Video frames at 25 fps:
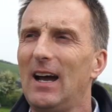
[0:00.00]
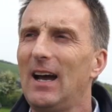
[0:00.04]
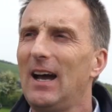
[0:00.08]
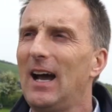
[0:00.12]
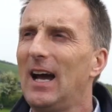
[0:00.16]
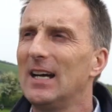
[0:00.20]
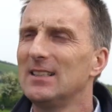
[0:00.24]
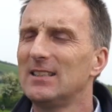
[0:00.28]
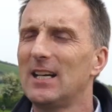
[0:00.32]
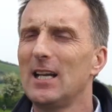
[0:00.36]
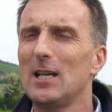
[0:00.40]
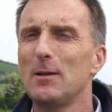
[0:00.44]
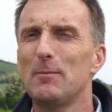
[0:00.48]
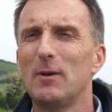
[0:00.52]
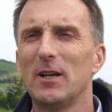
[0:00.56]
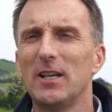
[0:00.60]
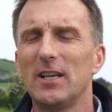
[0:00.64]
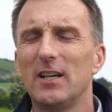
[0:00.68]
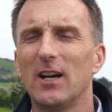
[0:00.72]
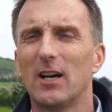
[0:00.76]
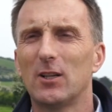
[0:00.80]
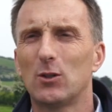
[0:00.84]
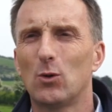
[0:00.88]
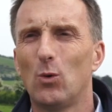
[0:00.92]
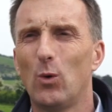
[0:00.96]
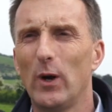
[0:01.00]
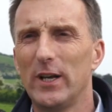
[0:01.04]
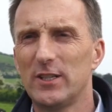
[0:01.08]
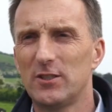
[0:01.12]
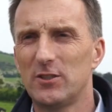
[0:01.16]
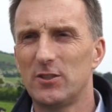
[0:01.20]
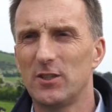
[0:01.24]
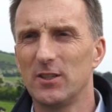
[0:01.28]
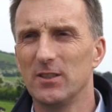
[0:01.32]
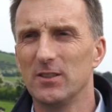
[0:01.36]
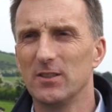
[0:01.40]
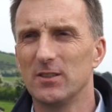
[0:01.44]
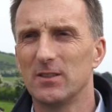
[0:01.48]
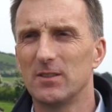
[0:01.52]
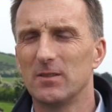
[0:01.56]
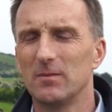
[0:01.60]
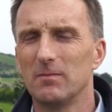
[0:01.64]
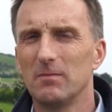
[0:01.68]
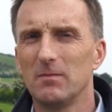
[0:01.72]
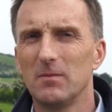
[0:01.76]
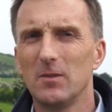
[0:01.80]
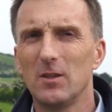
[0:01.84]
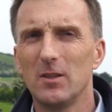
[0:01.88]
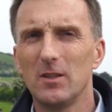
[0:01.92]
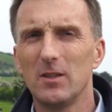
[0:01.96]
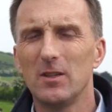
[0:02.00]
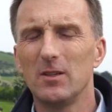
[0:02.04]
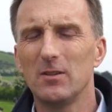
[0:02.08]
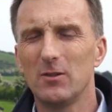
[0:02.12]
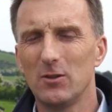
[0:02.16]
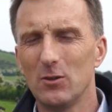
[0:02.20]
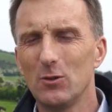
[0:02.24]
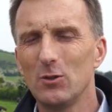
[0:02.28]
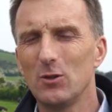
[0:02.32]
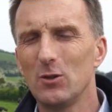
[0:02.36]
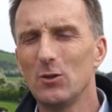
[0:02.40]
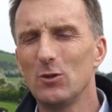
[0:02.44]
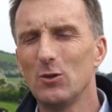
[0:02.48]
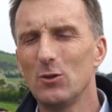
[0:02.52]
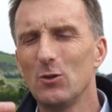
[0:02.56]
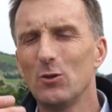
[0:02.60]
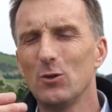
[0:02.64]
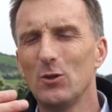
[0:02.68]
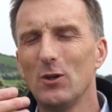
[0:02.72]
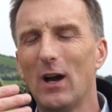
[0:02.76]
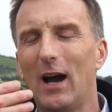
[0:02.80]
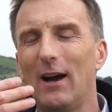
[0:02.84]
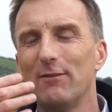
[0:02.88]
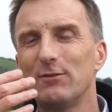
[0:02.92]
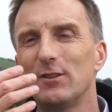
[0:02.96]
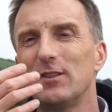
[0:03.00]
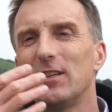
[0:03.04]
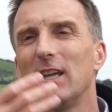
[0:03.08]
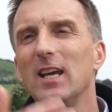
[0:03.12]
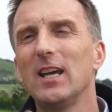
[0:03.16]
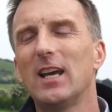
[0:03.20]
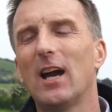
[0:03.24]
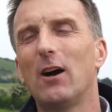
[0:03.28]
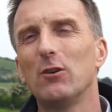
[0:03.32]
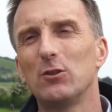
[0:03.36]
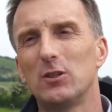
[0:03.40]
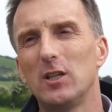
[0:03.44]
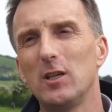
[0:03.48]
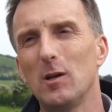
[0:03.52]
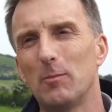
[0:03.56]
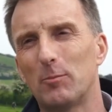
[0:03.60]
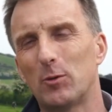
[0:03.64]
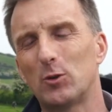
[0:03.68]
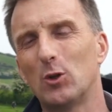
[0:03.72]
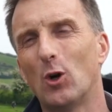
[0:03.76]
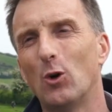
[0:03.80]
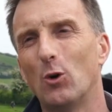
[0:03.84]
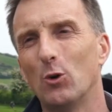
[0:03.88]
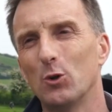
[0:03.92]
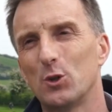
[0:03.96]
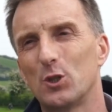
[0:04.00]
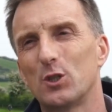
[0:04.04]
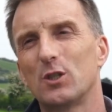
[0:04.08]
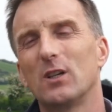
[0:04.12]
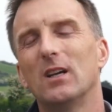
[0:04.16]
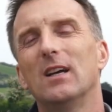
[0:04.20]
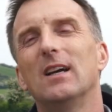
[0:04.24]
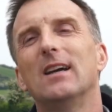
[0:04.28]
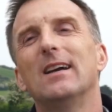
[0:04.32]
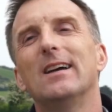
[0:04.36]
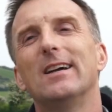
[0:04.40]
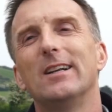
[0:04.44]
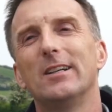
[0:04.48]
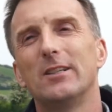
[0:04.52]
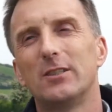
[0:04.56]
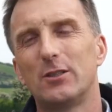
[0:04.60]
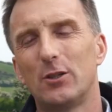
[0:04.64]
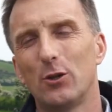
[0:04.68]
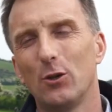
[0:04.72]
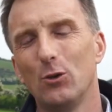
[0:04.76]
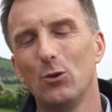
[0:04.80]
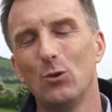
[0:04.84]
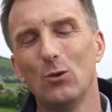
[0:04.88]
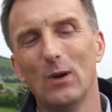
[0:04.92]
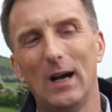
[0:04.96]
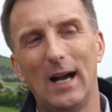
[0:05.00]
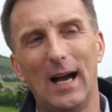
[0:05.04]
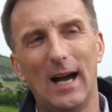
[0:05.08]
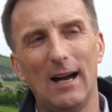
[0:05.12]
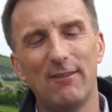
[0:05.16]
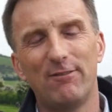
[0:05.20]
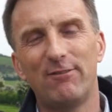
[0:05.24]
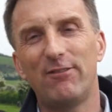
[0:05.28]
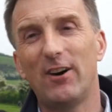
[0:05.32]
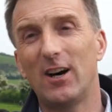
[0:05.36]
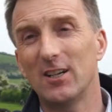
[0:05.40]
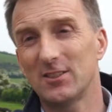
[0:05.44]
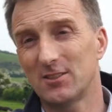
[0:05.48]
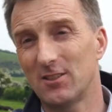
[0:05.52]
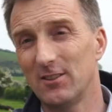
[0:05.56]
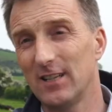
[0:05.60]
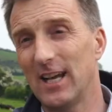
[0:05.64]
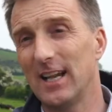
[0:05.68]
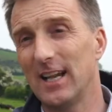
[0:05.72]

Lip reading: has anybody got questions? You have to think out the approach to foster